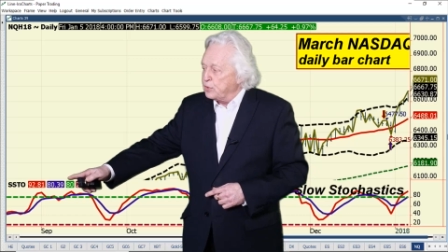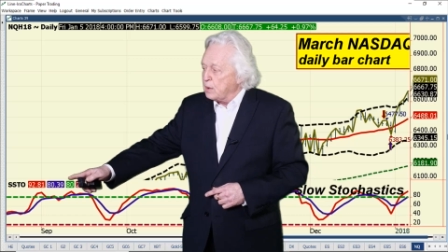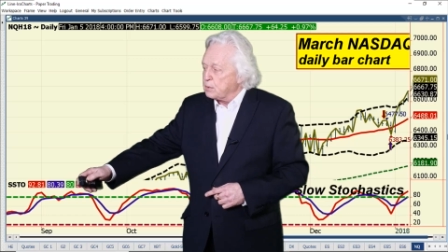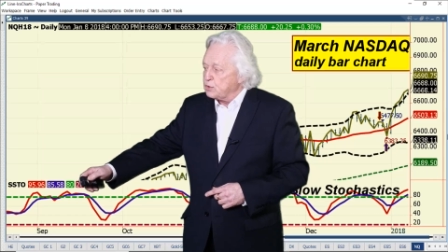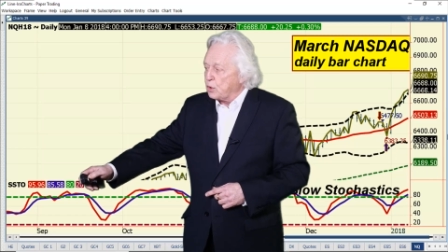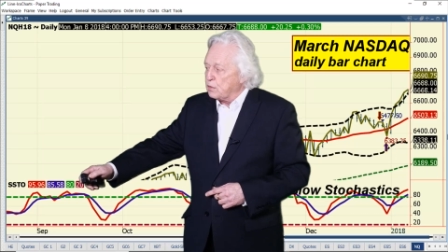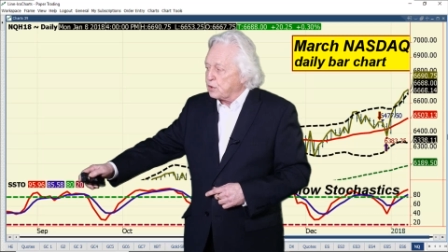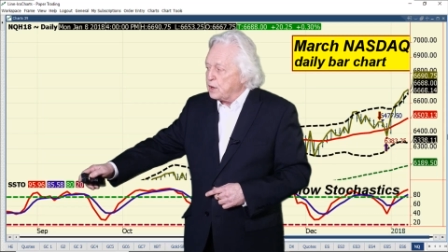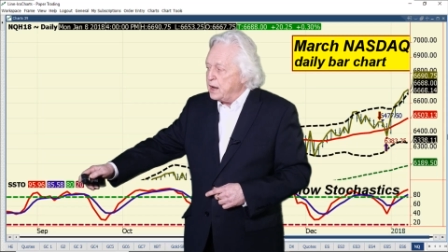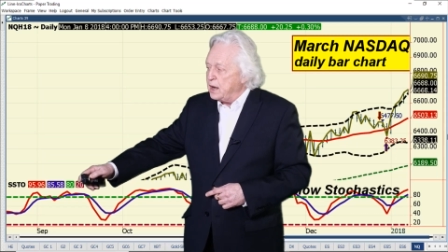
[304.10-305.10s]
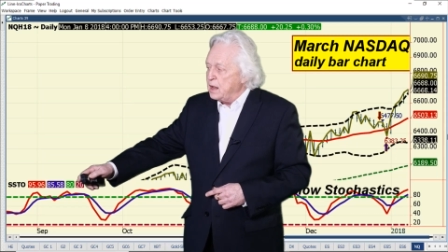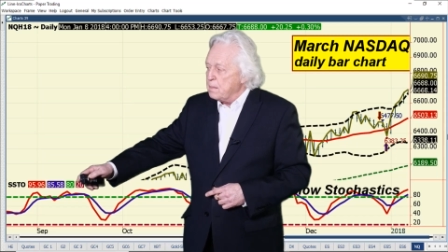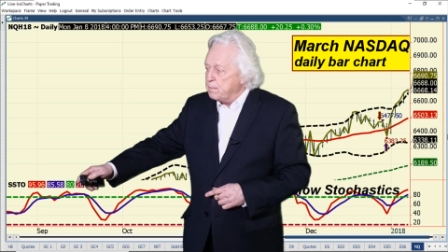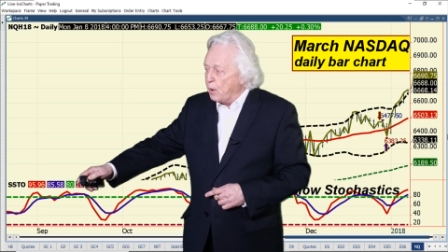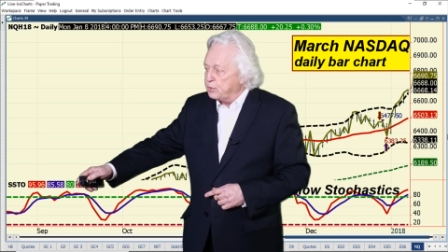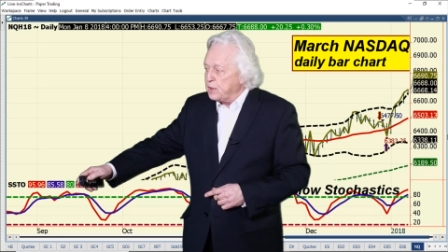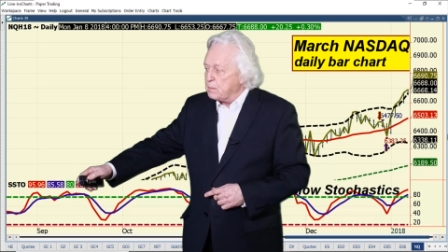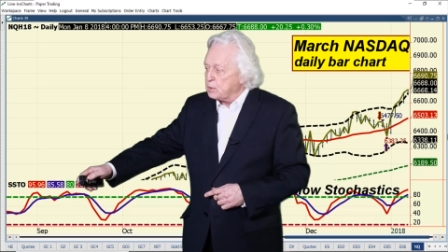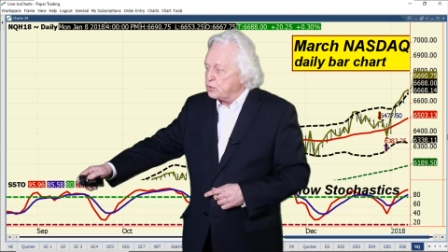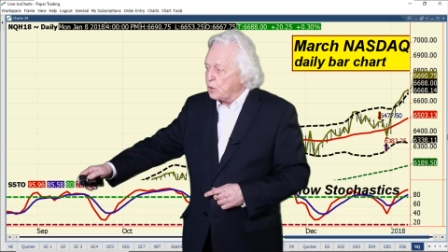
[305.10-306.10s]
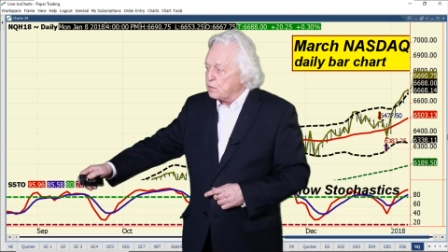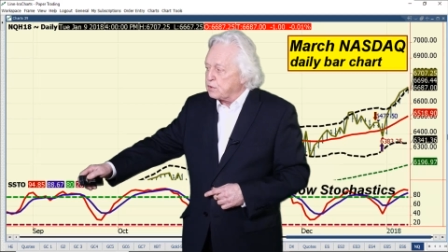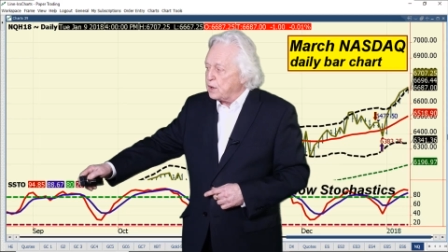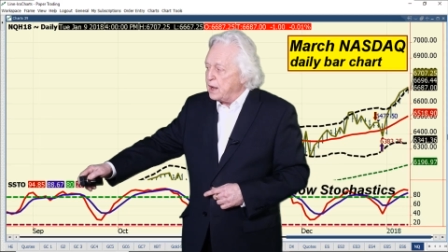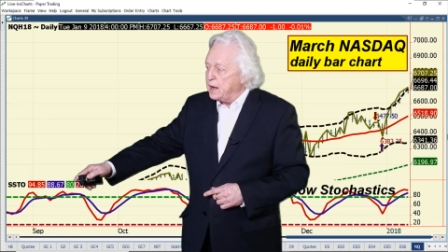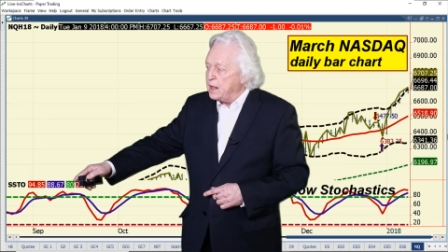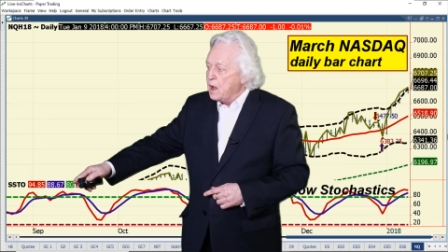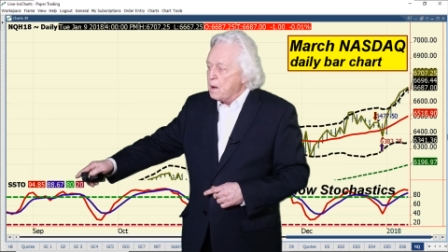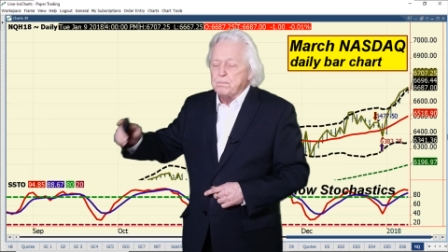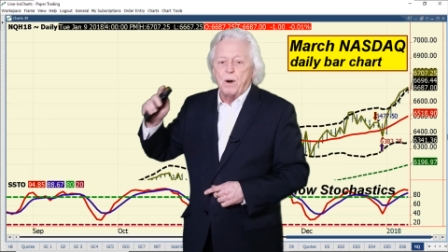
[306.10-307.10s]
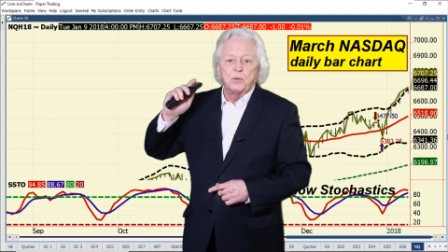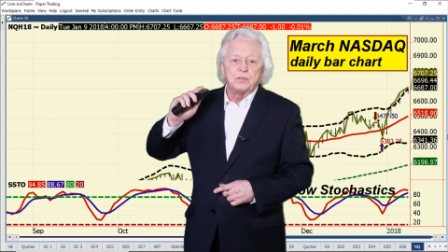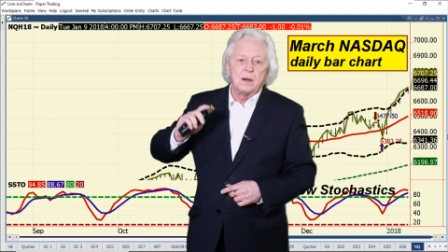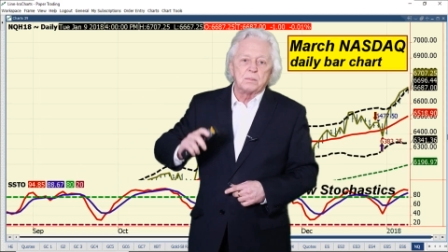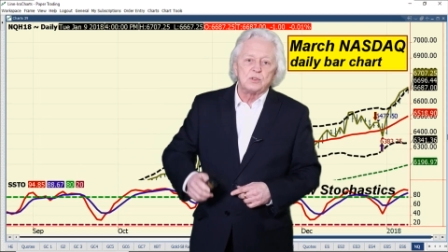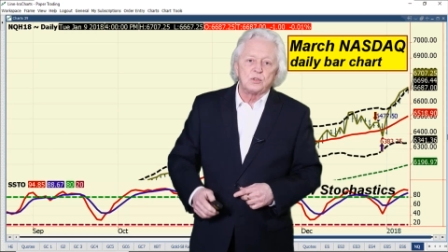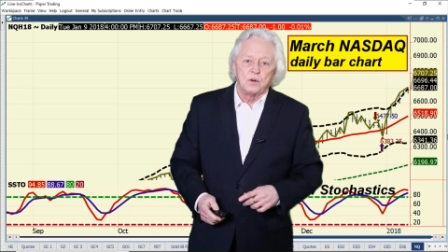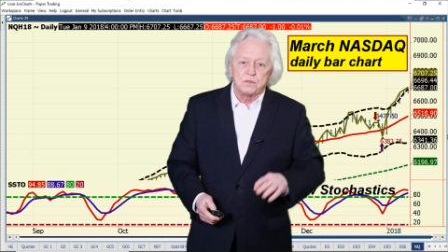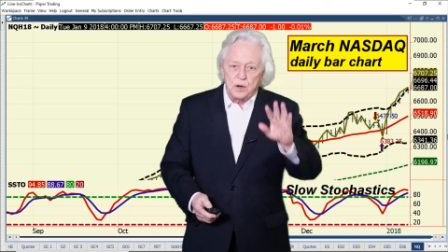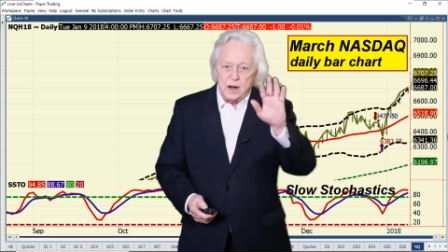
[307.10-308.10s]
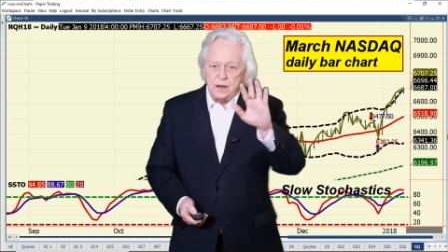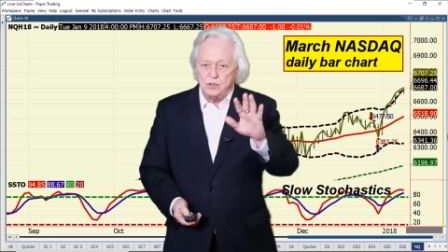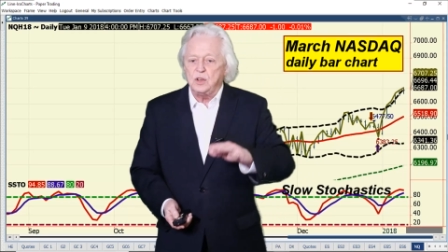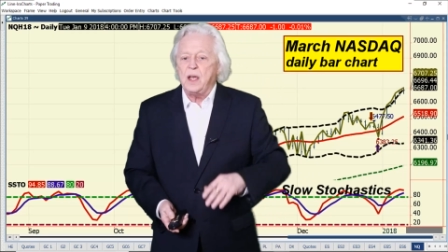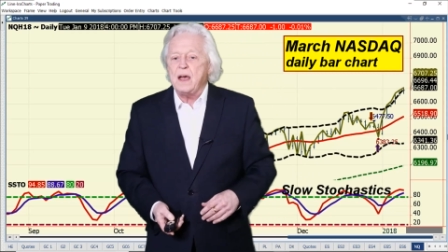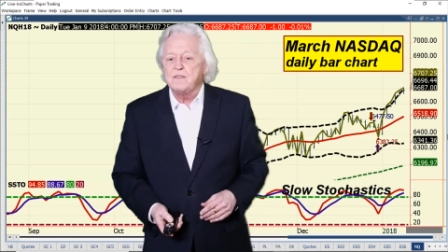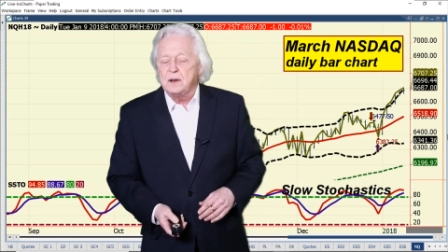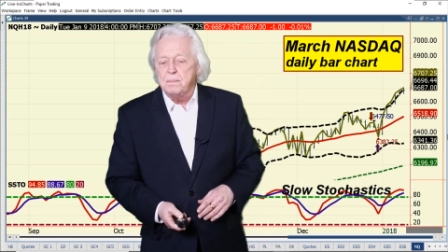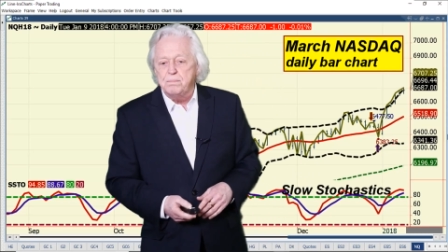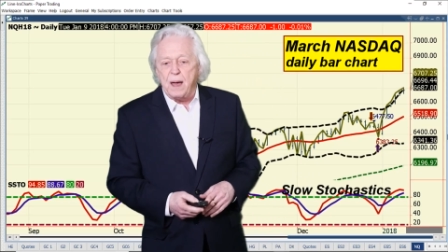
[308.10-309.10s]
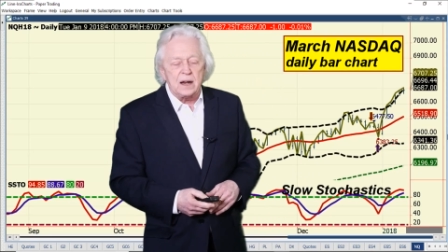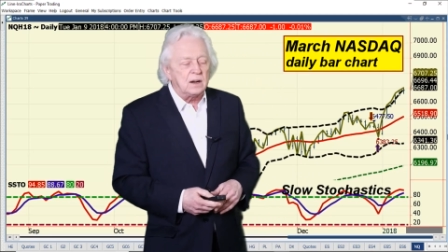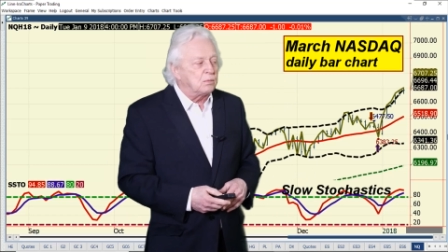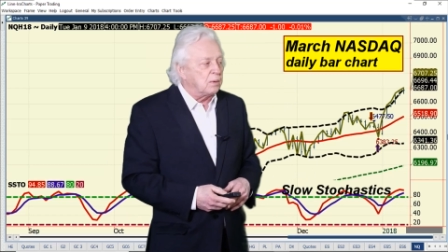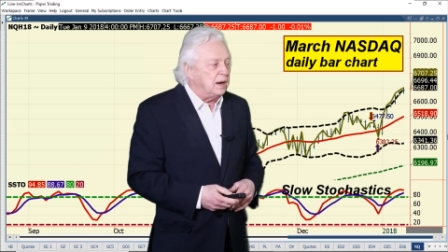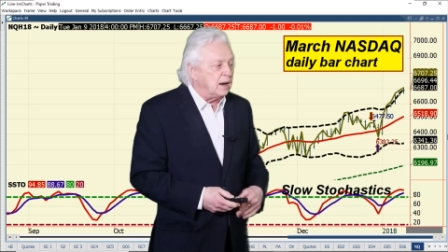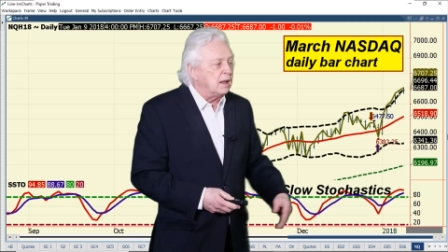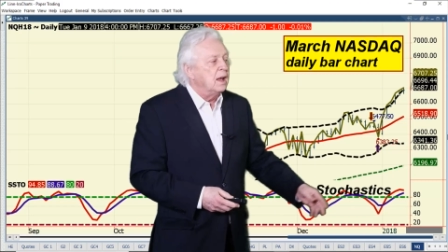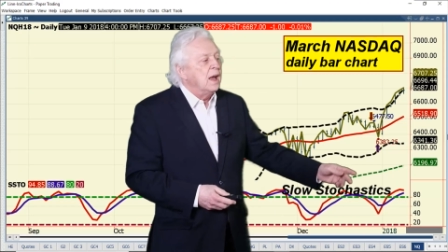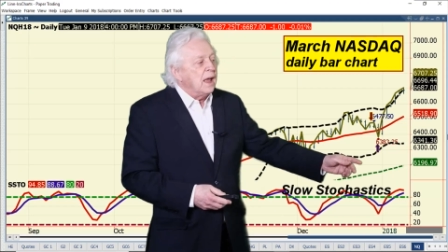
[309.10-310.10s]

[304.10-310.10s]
numbers over 80, both numbers over 80, both numbers over 80. So you have an embedded reading.